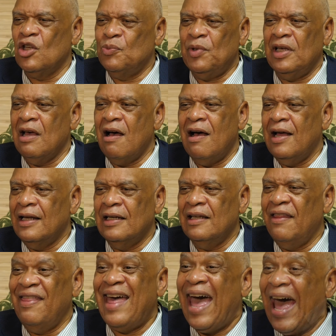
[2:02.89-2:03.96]
goes
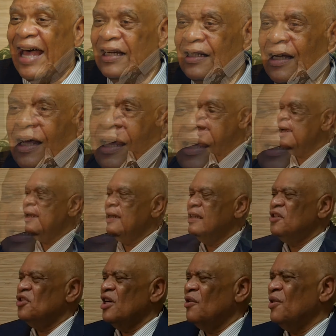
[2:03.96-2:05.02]
beyond that. It
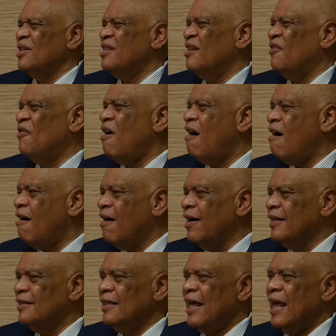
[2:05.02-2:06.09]
is generous of
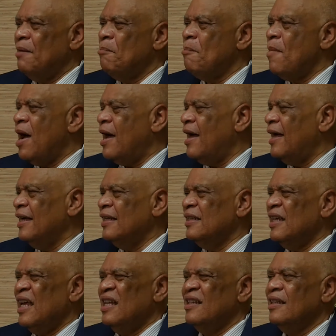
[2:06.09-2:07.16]
heart and mind
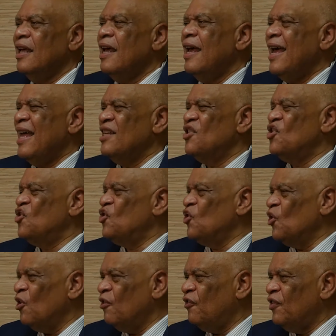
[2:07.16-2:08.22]
and
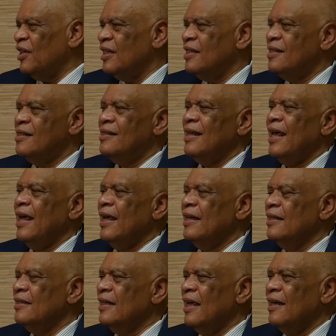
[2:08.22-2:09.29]
service.
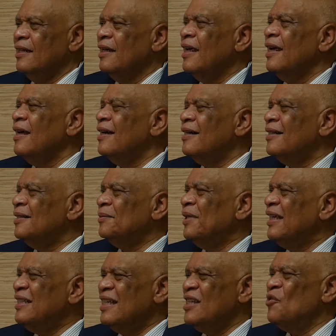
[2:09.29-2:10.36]
And
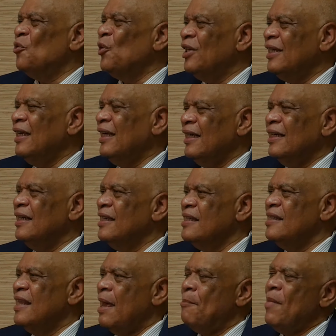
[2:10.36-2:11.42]
he just really
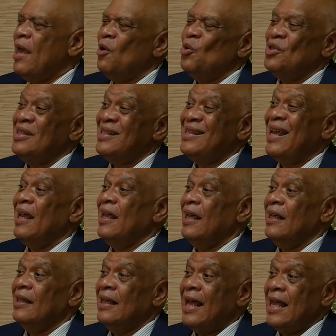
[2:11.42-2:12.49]
is that man who's just
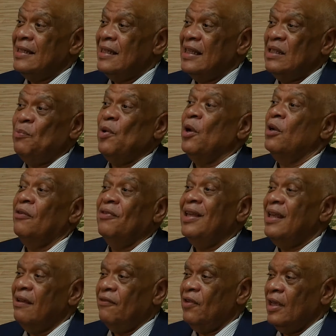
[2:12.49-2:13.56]
has a spirit of
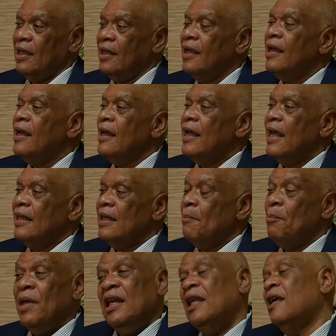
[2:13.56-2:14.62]
giving, and
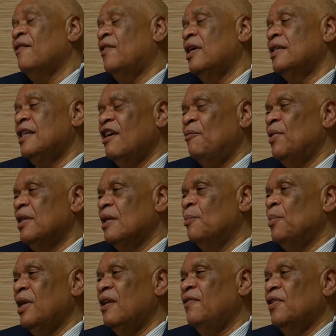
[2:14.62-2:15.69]
then many of us have been the
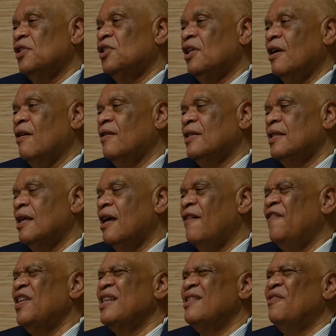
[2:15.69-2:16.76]
beneficiaries
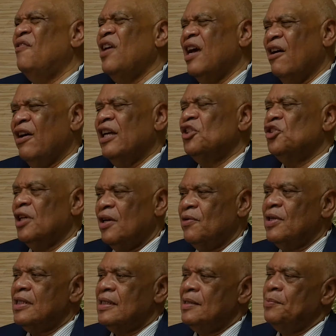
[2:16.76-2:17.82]
of his very
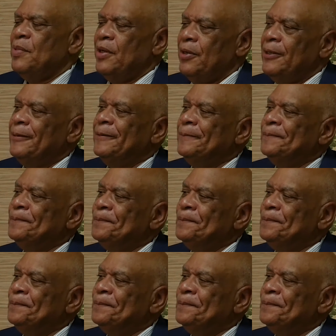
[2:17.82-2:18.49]
generous spirit.